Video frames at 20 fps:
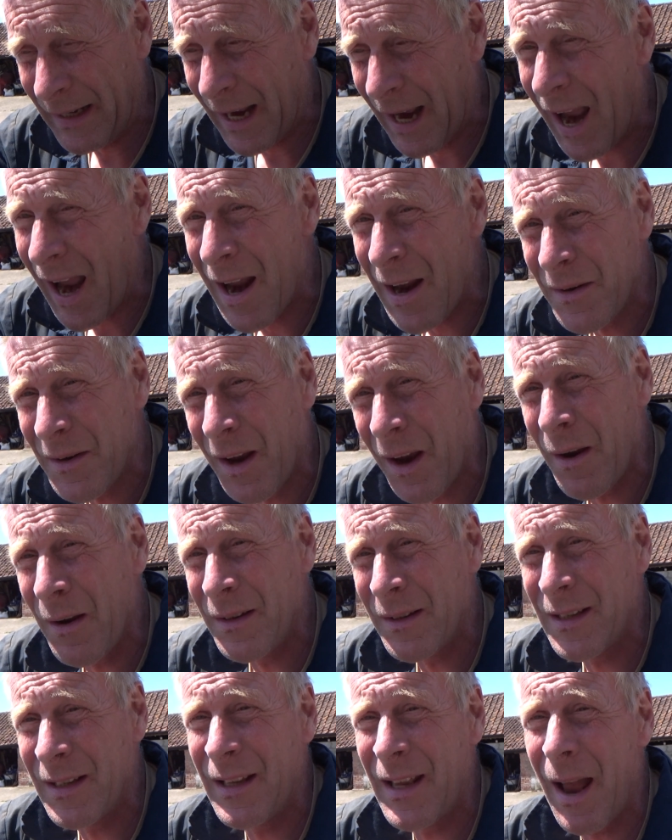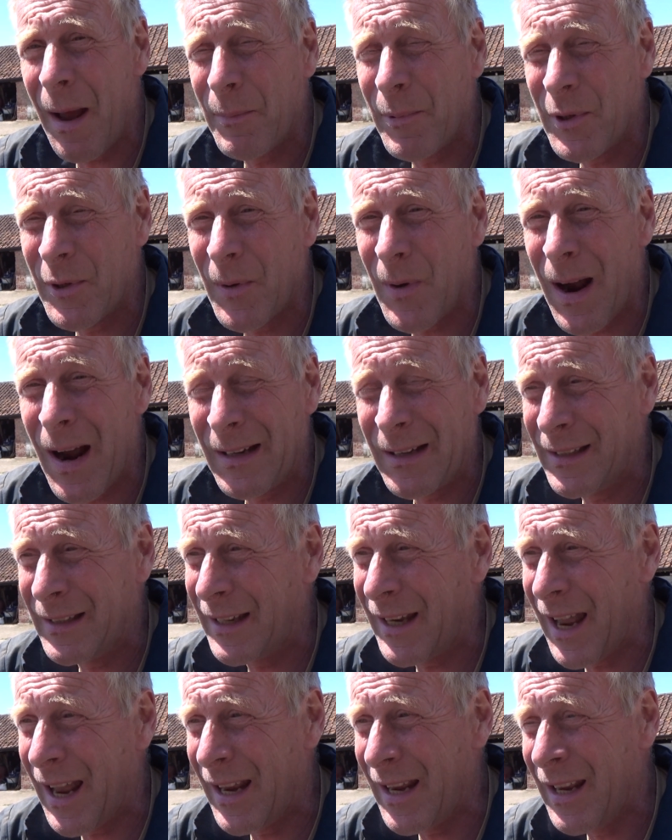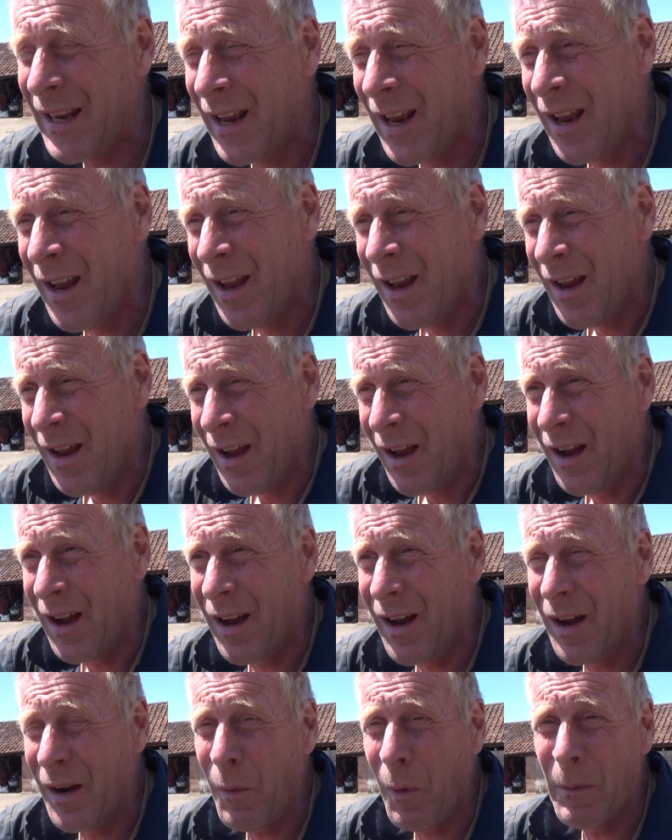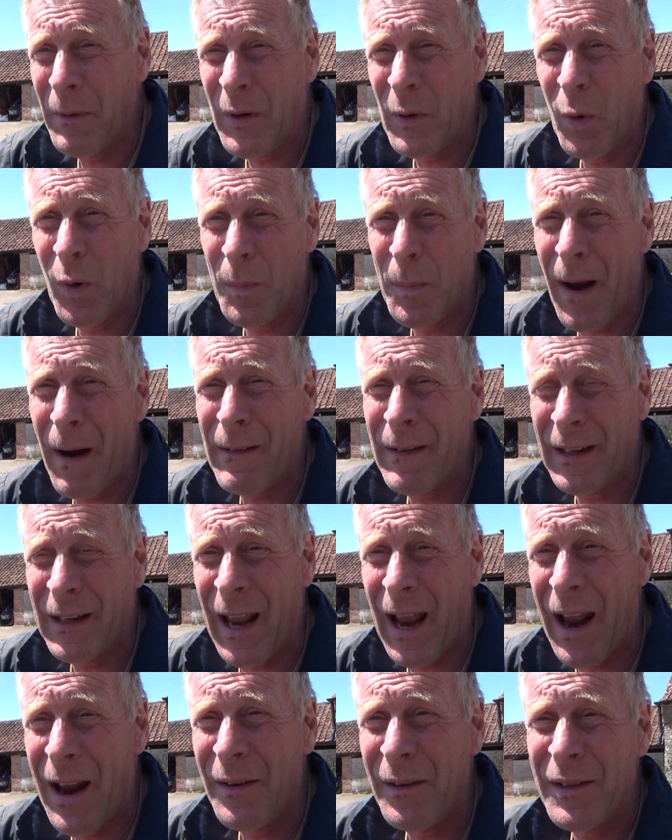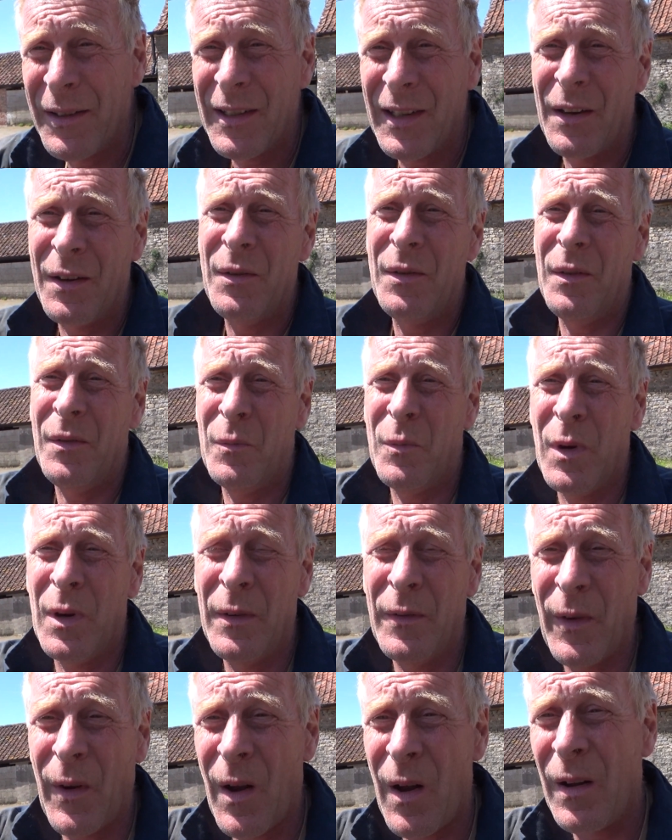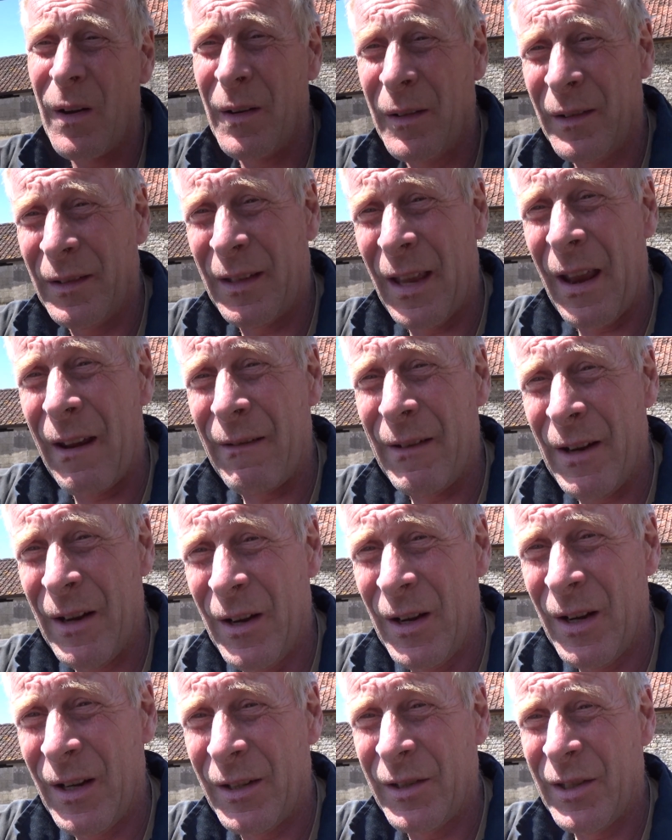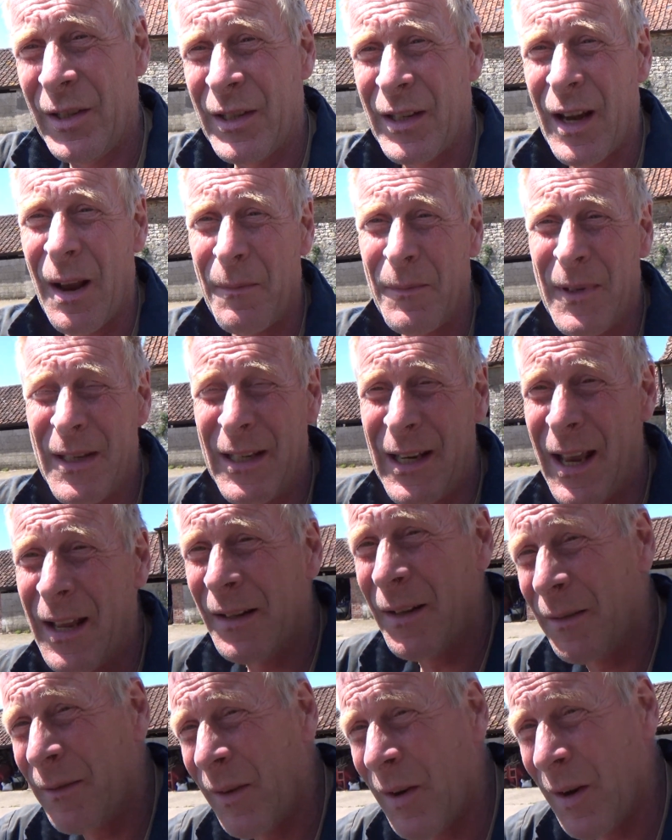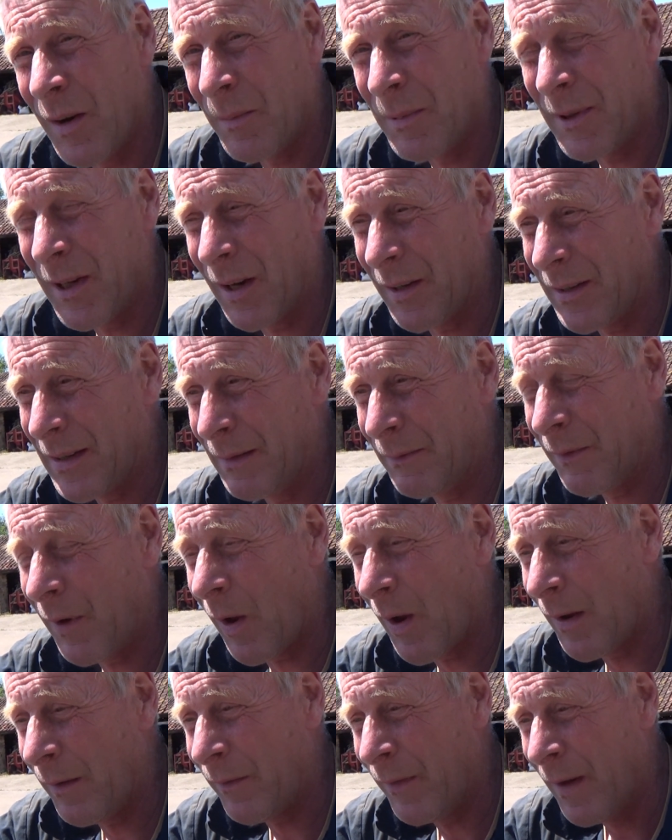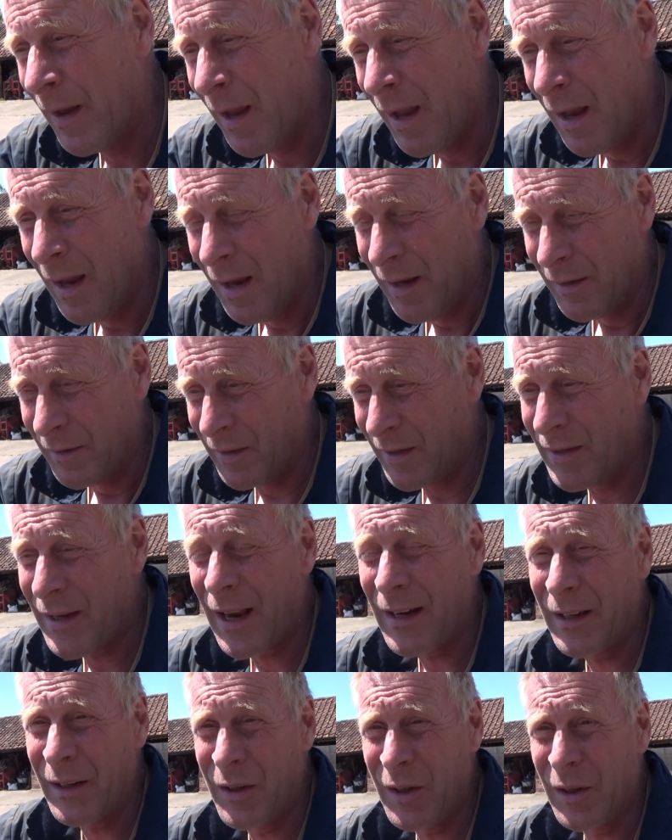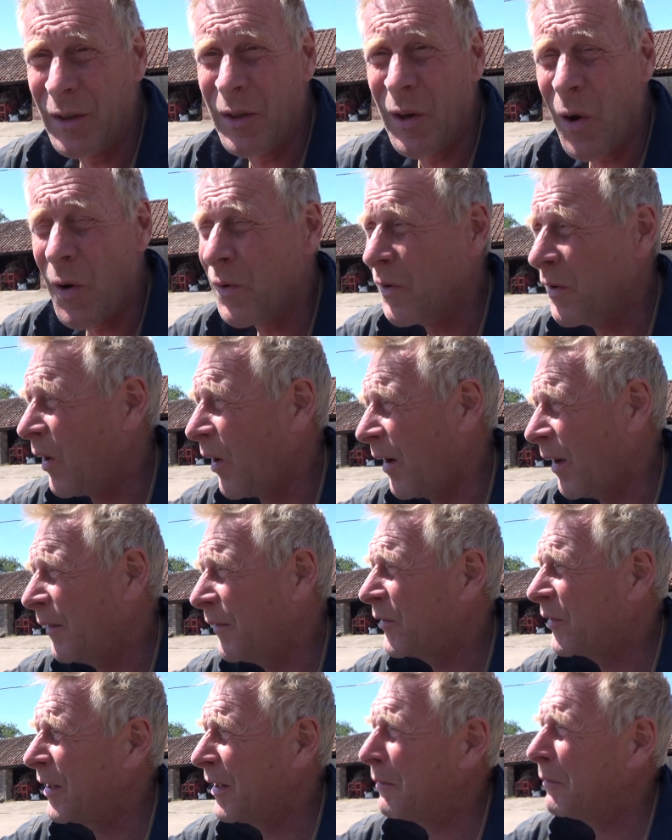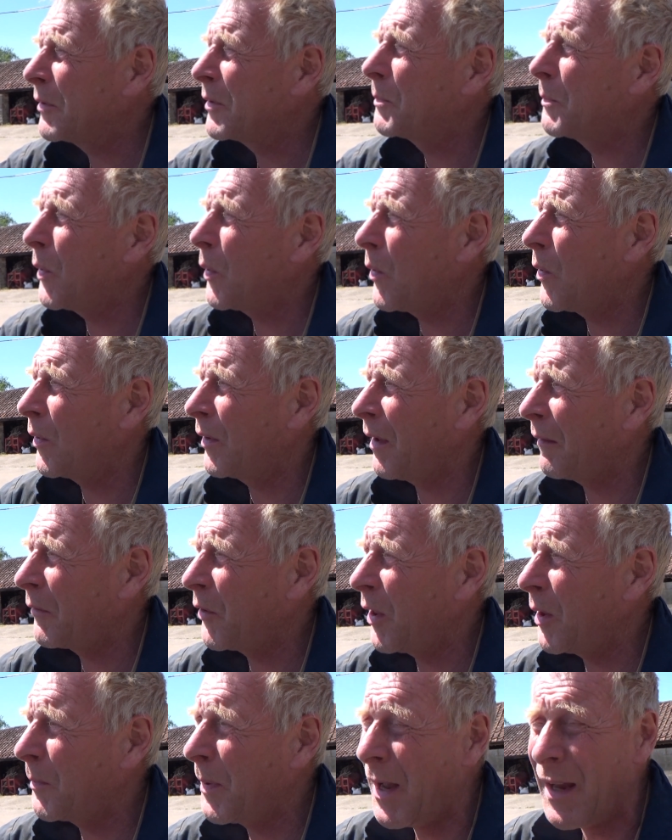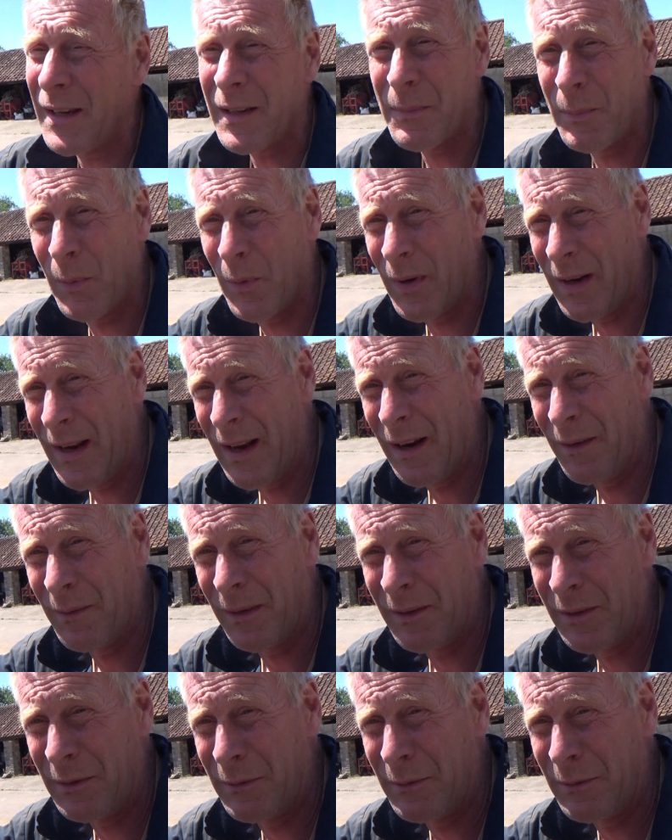cow going to the abattoir today, what we call a barren cow. So one of our dairy herds, she's come to the end of her productive life. She's had a good long life. She was born, I've got the passport here when